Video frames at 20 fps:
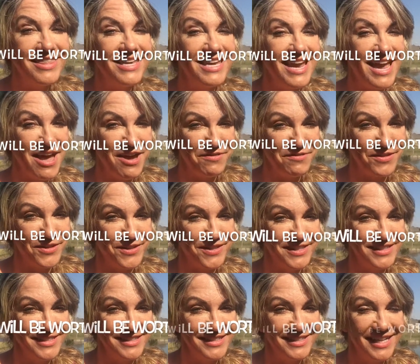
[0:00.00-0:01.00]
the effort.
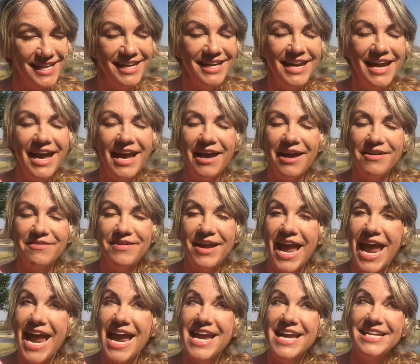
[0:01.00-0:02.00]
Have
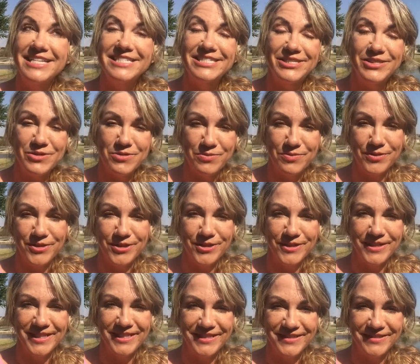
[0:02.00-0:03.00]
a
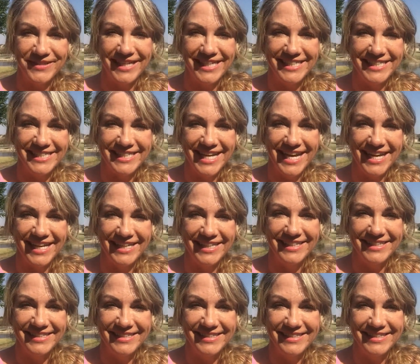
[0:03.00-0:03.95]
super great day.